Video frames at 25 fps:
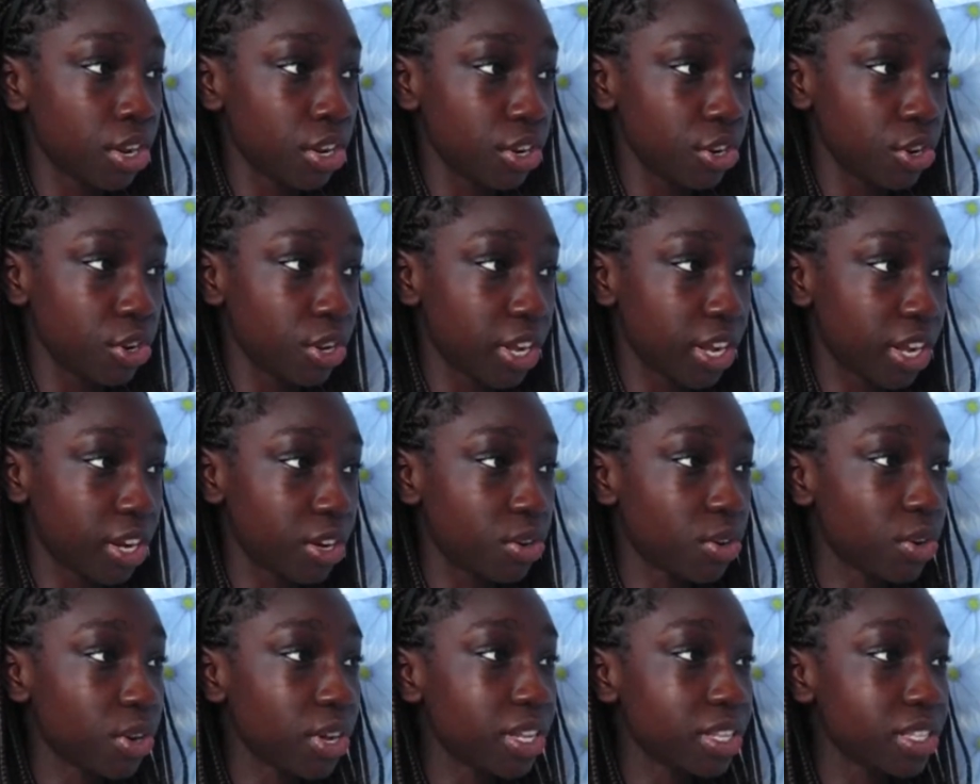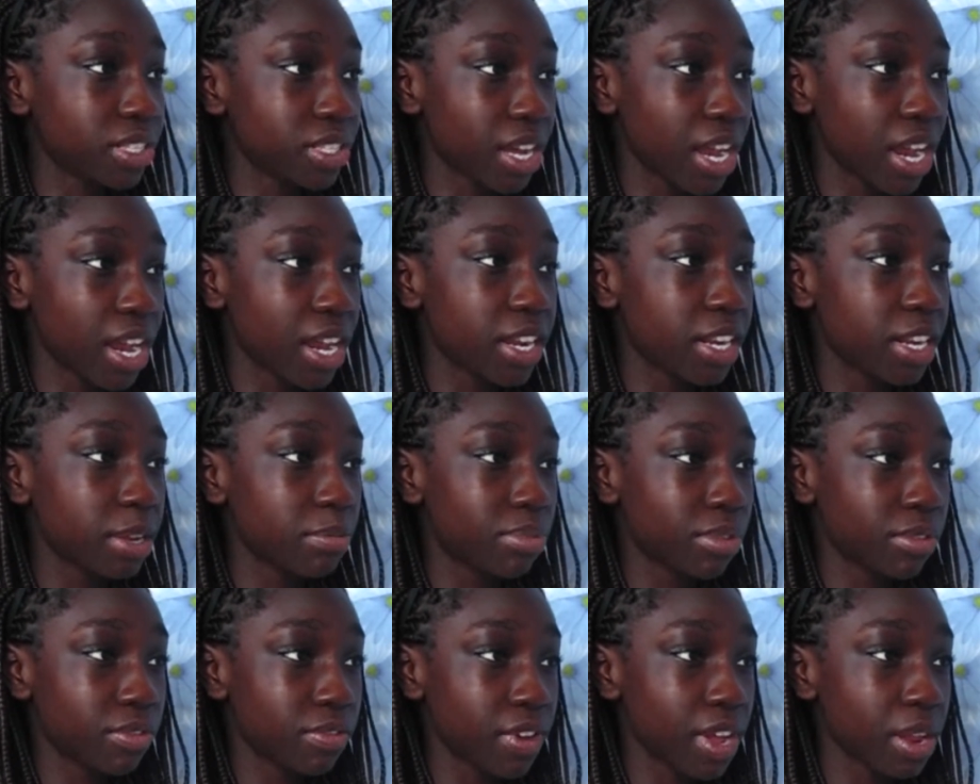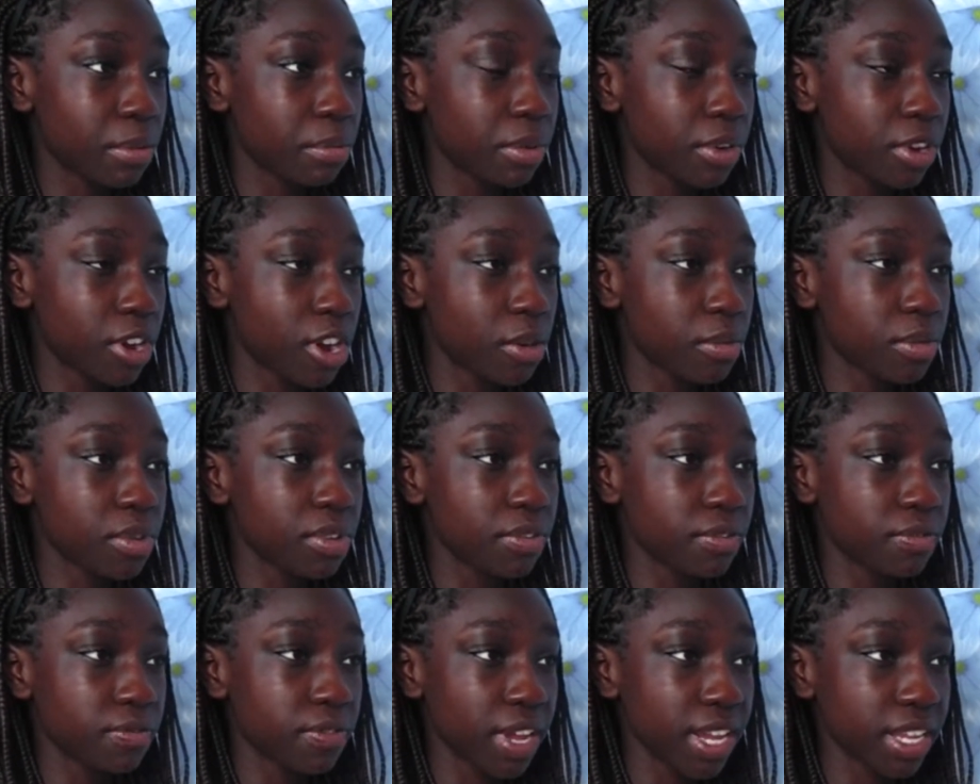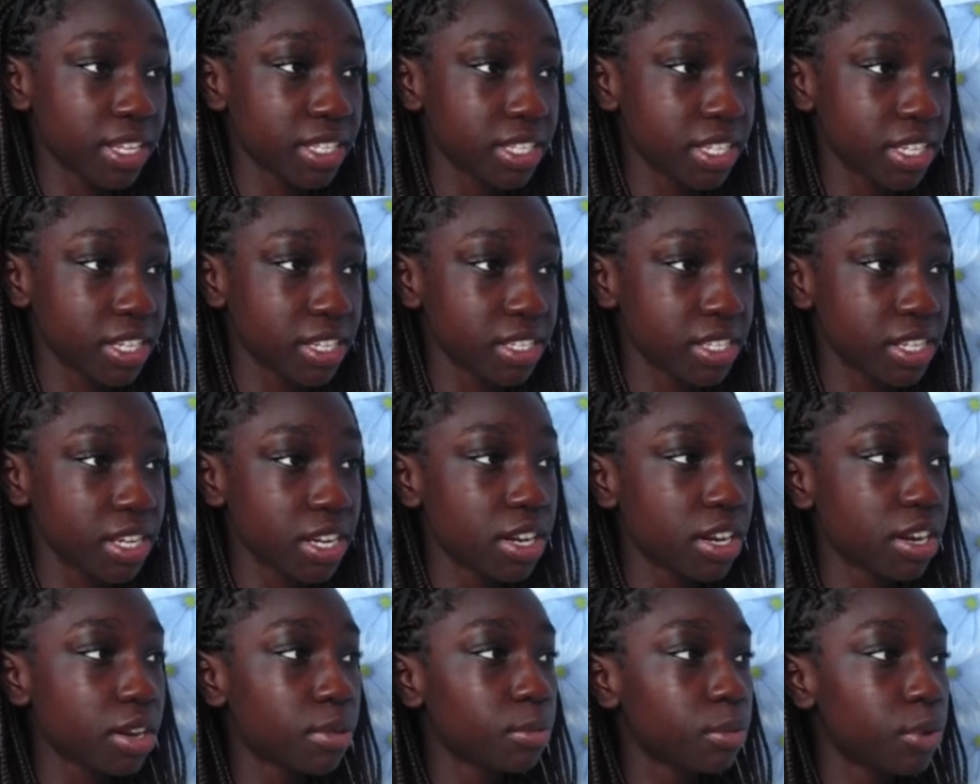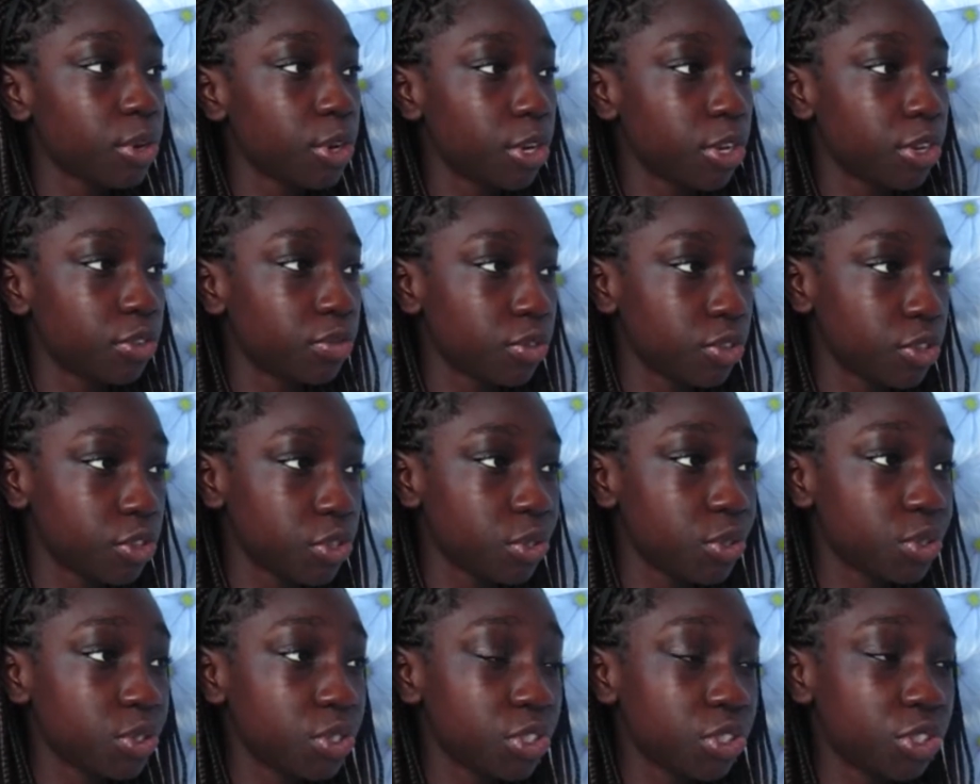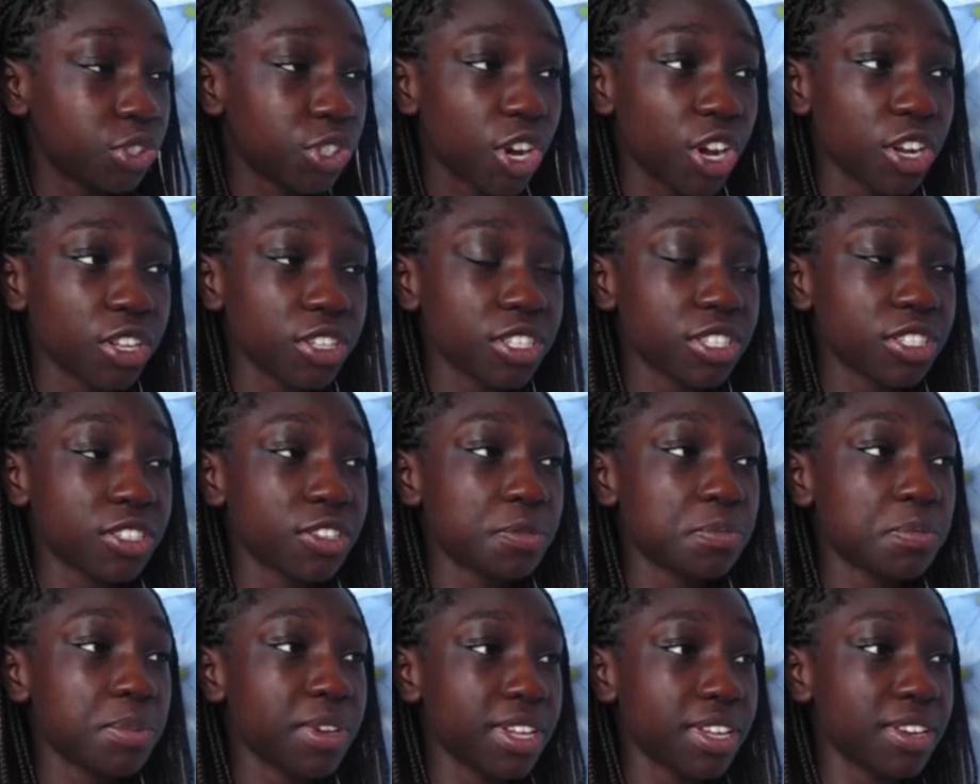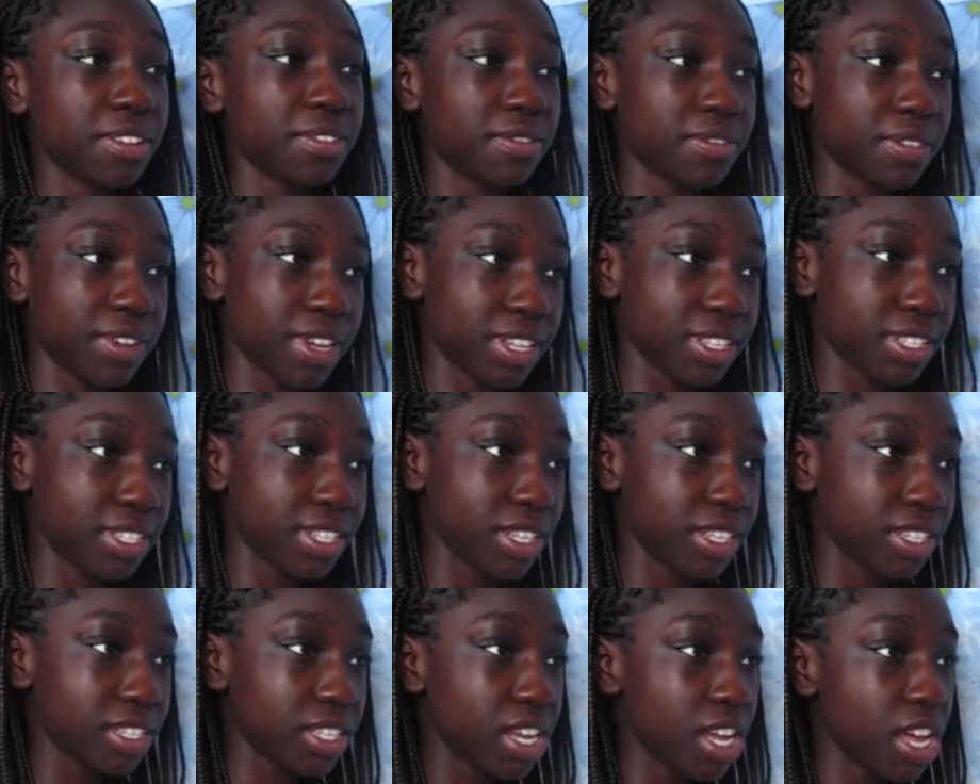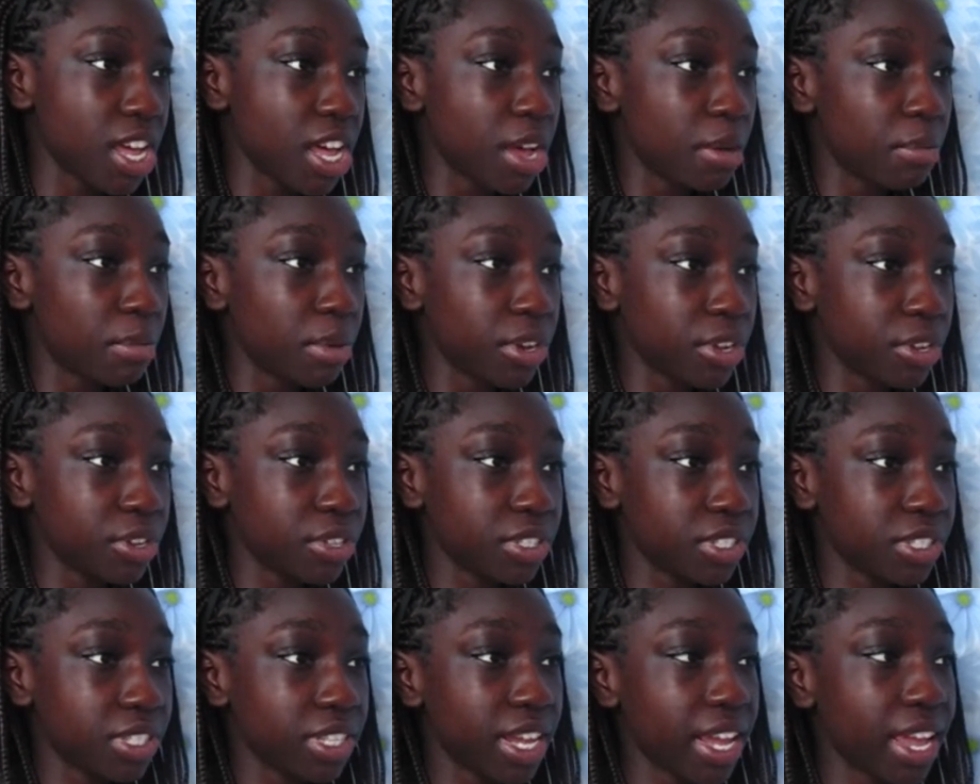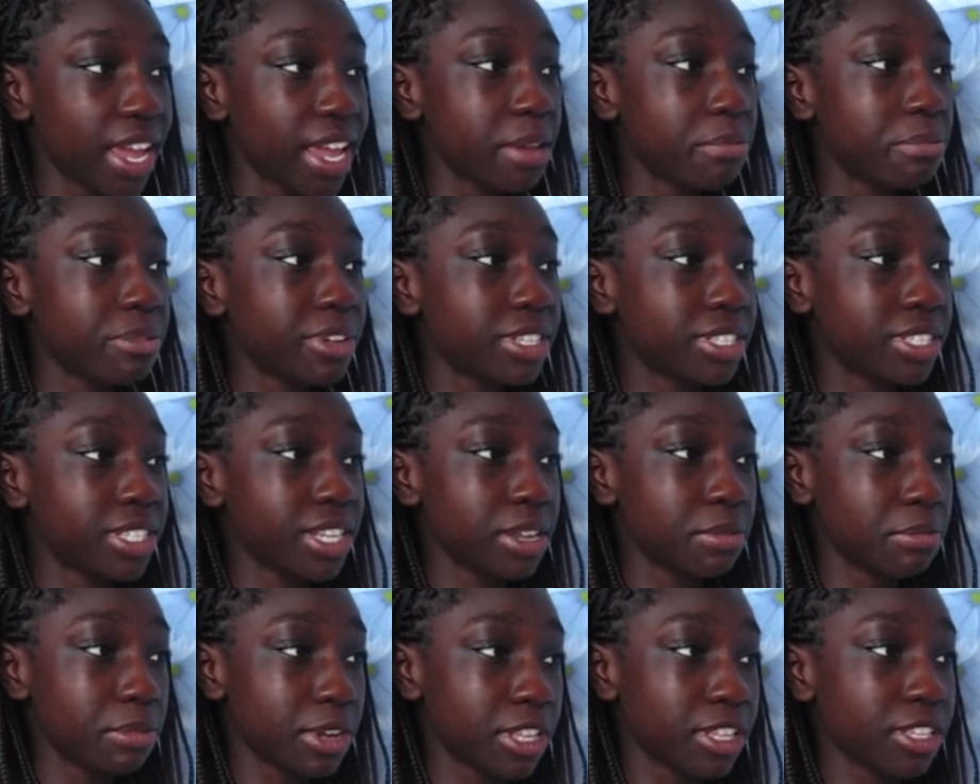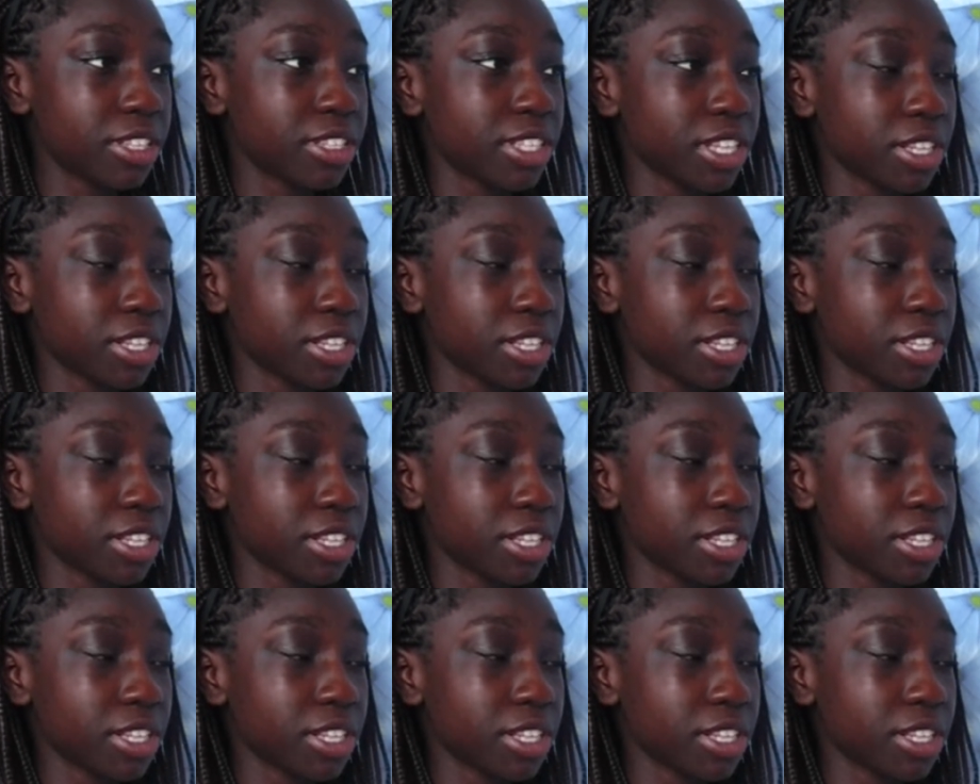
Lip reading: You cannot entirely prevent becoming infected, but you can reduce the chances of being infected by using the ABC methods